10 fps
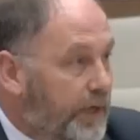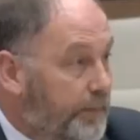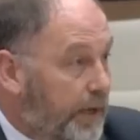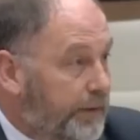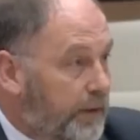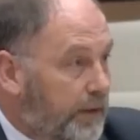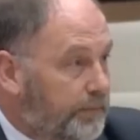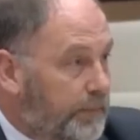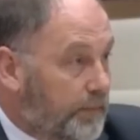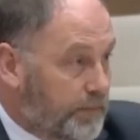of me,
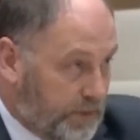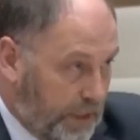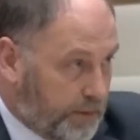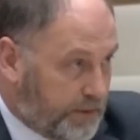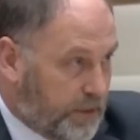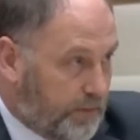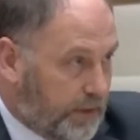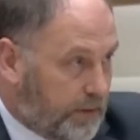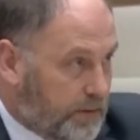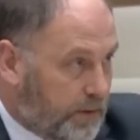I'm going to assume
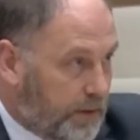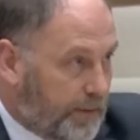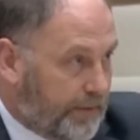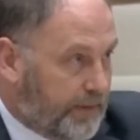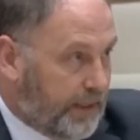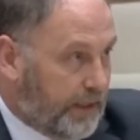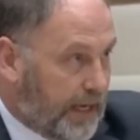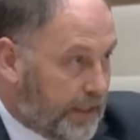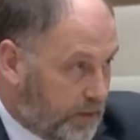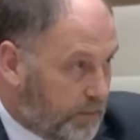that you're talking about the
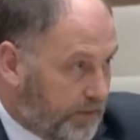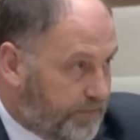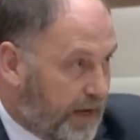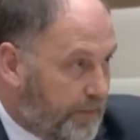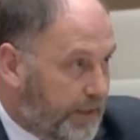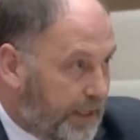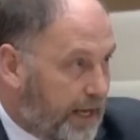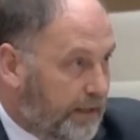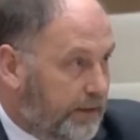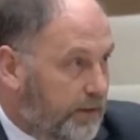article by Foman et
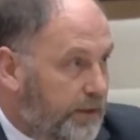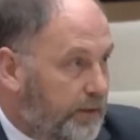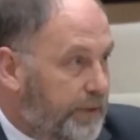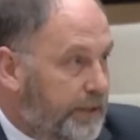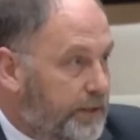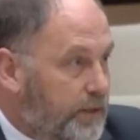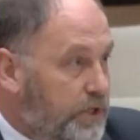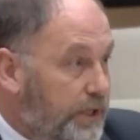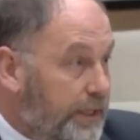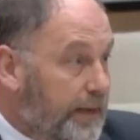al., including Peter
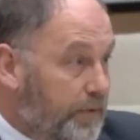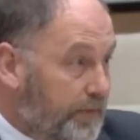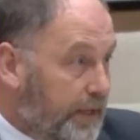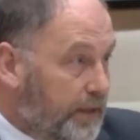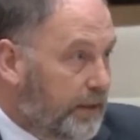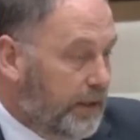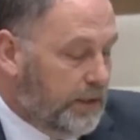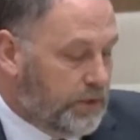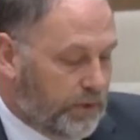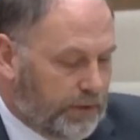Doshi and a number of other
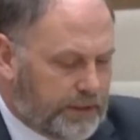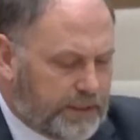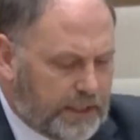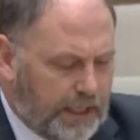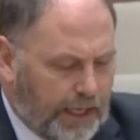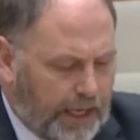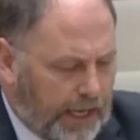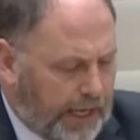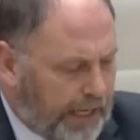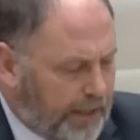journalists.
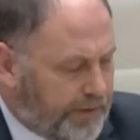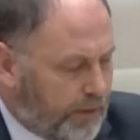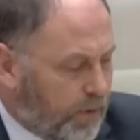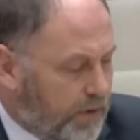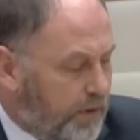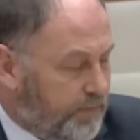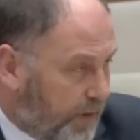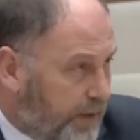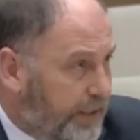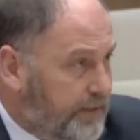There were
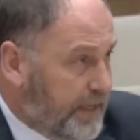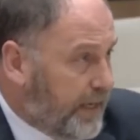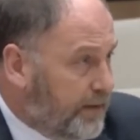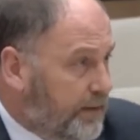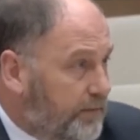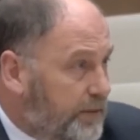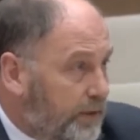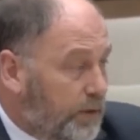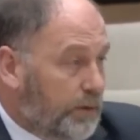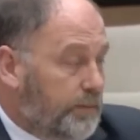findings there
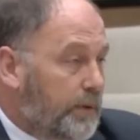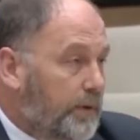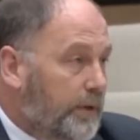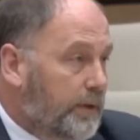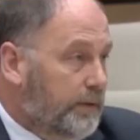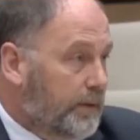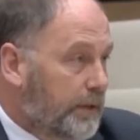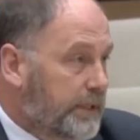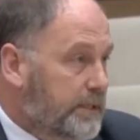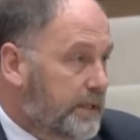that called upon the
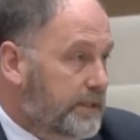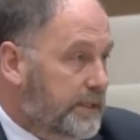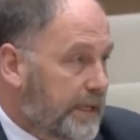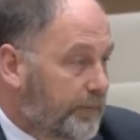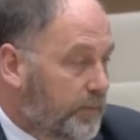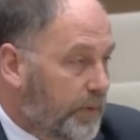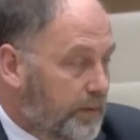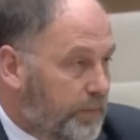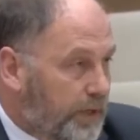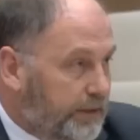list that's assembled by
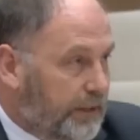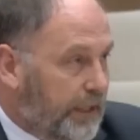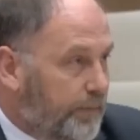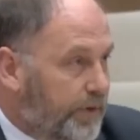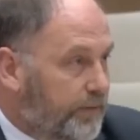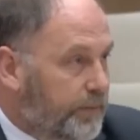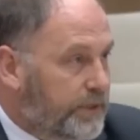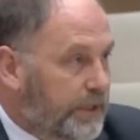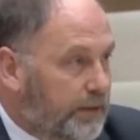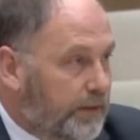the Brighton Collaborative,
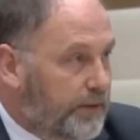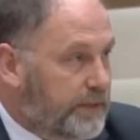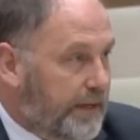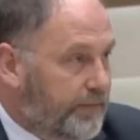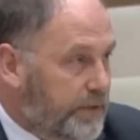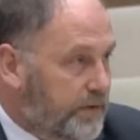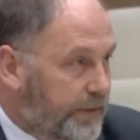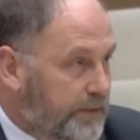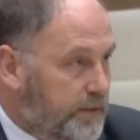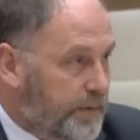which includes adverse
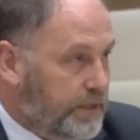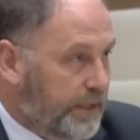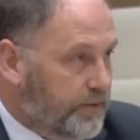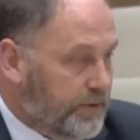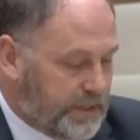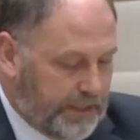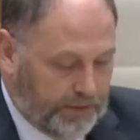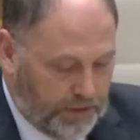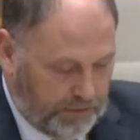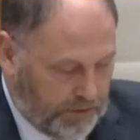events of special interest,
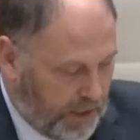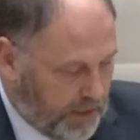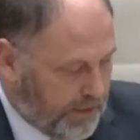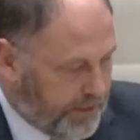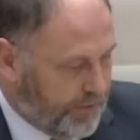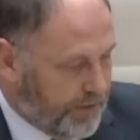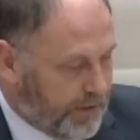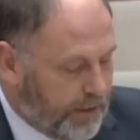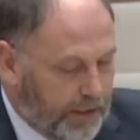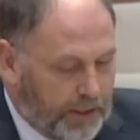and you highlighted that
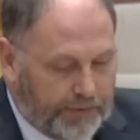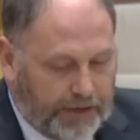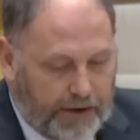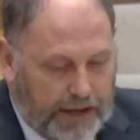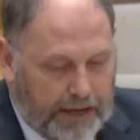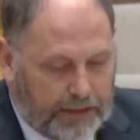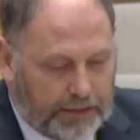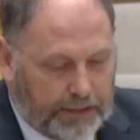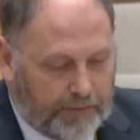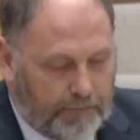there
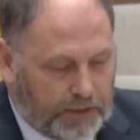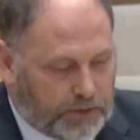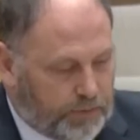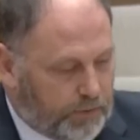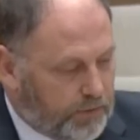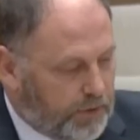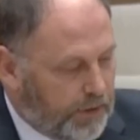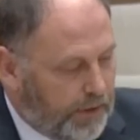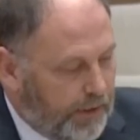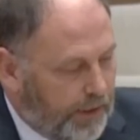are multiple
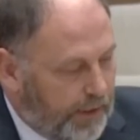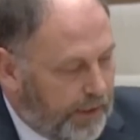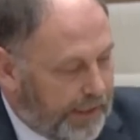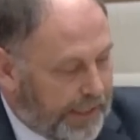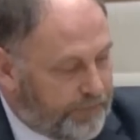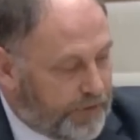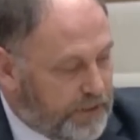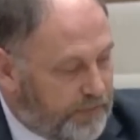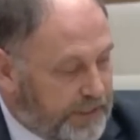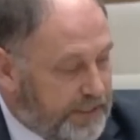
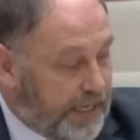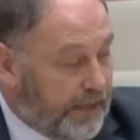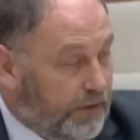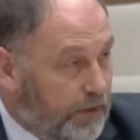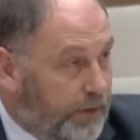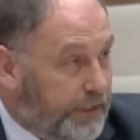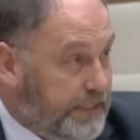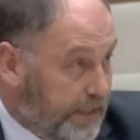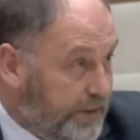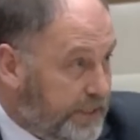adverse events there, including
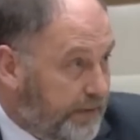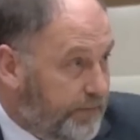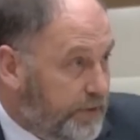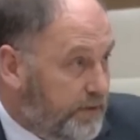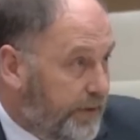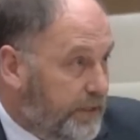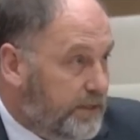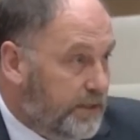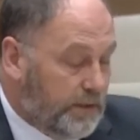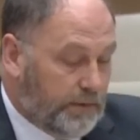serious adverse events
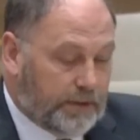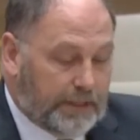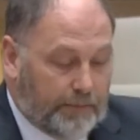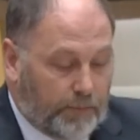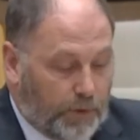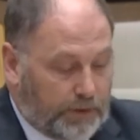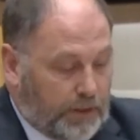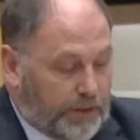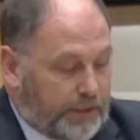to do with clotting